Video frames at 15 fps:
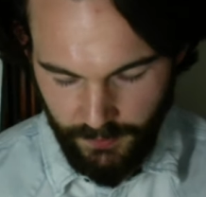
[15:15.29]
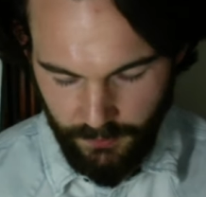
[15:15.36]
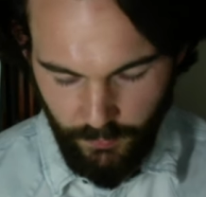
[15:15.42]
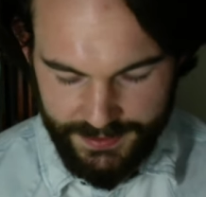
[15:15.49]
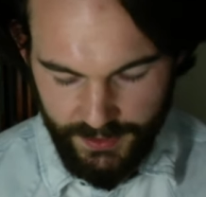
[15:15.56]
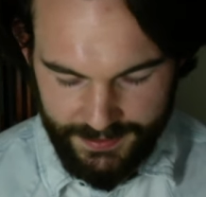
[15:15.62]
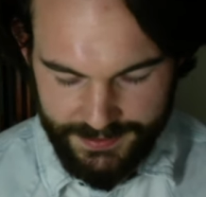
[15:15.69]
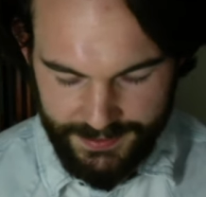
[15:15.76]

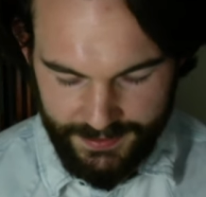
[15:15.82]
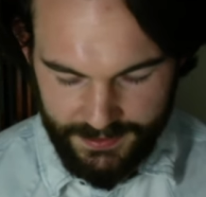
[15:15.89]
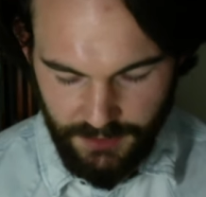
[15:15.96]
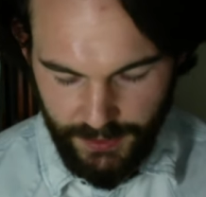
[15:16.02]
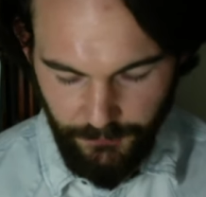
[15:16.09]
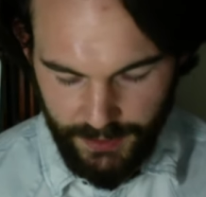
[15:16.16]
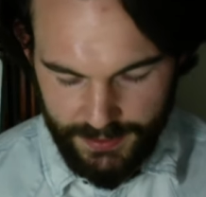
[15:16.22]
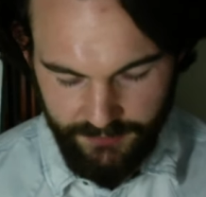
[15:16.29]
when he sings
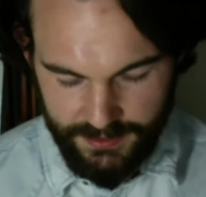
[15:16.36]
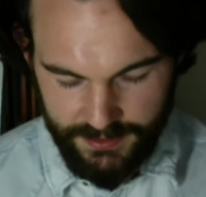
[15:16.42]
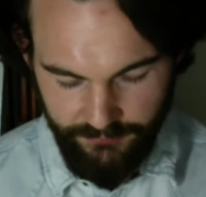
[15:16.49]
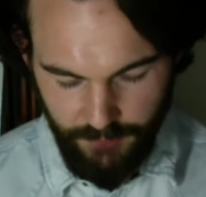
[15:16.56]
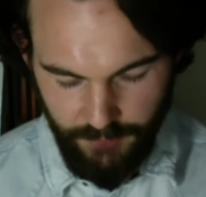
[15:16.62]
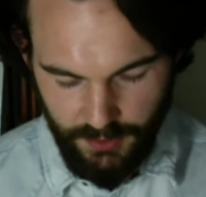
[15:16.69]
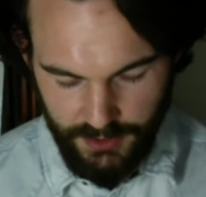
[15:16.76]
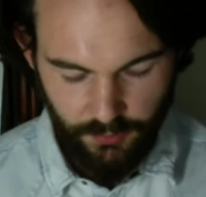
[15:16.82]
the praises of
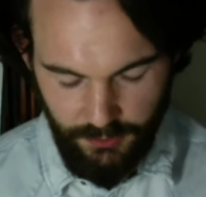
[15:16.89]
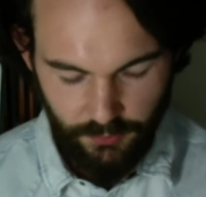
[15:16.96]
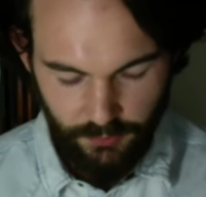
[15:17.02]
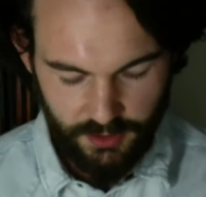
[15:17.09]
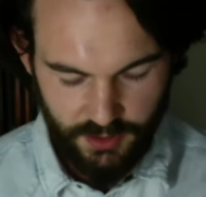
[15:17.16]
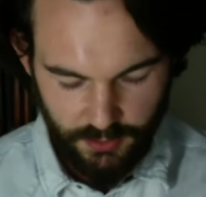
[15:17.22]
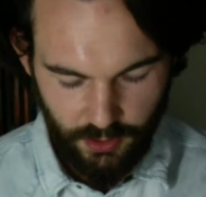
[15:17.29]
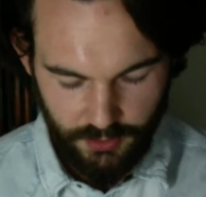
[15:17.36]
mercy or
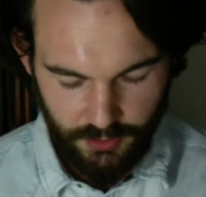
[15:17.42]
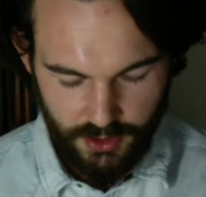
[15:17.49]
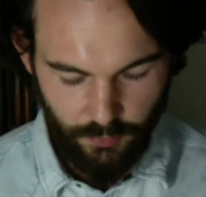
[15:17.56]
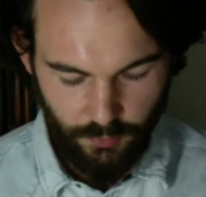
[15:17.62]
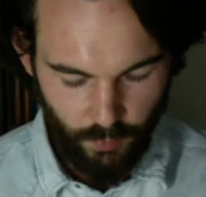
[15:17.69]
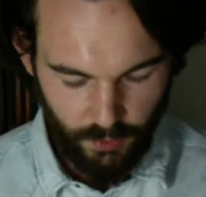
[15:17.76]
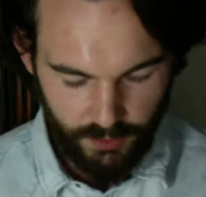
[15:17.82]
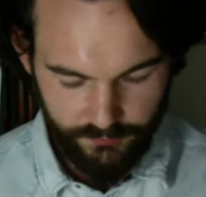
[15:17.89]
exalts the
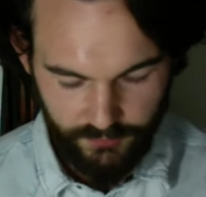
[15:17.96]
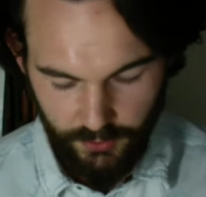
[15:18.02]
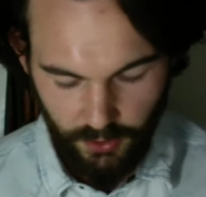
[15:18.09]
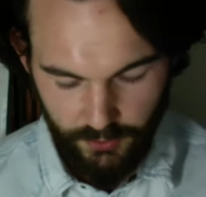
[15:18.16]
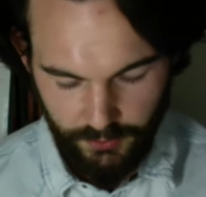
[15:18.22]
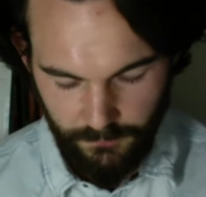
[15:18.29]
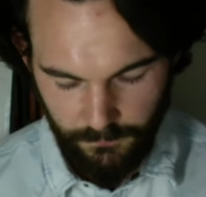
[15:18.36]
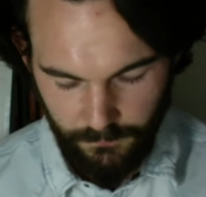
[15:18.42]
work of
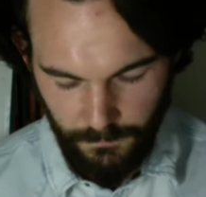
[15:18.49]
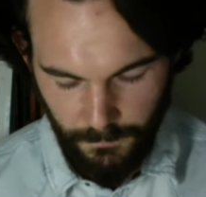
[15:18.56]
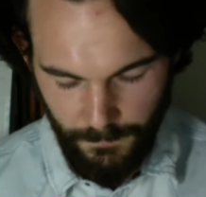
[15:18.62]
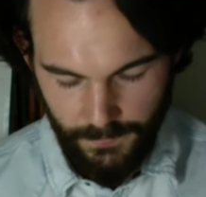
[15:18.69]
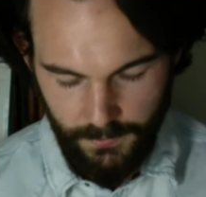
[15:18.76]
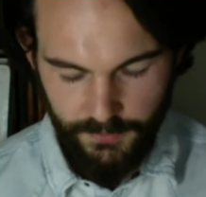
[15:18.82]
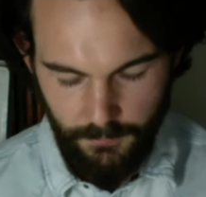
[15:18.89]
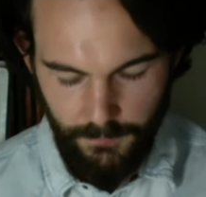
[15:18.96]
God.
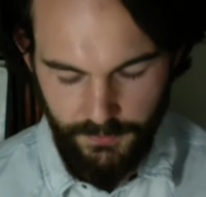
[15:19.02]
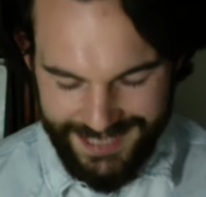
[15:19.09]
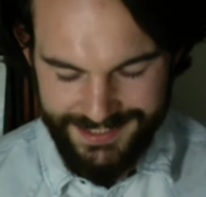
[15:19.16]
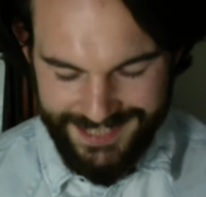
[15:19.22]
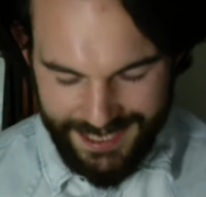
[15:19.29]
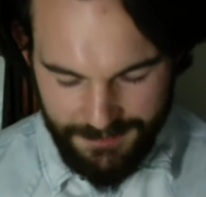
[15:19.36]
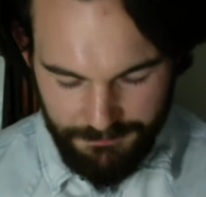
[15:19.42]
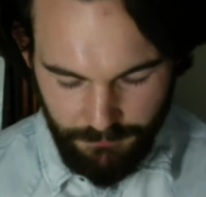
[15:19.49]
But the
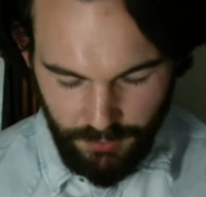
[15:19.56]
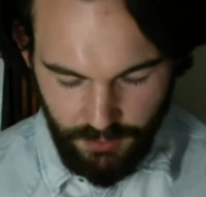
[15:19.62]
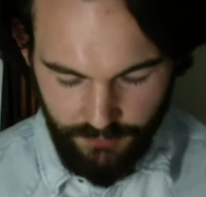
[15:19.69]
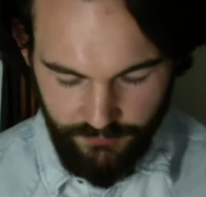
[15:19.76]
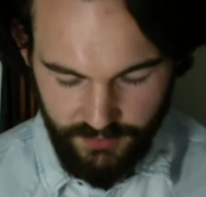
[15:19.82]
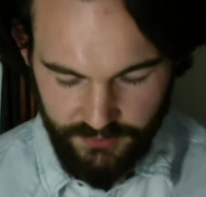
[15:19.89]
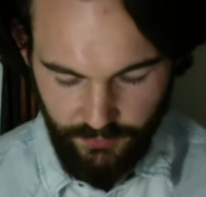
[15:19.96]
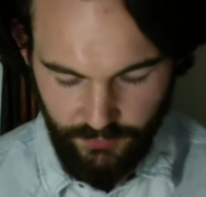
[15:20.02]
timbre
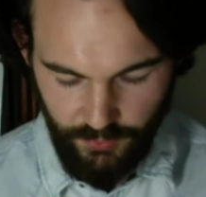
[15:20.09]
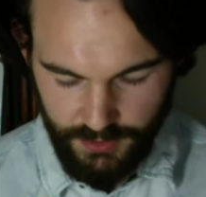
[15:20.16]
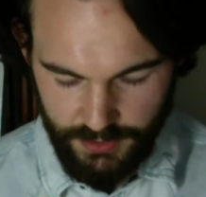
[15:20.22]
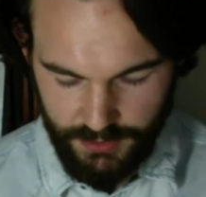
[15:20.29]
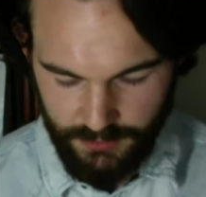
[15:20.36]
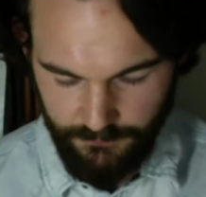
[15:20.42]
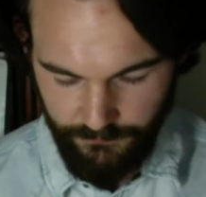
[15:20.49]
of his voice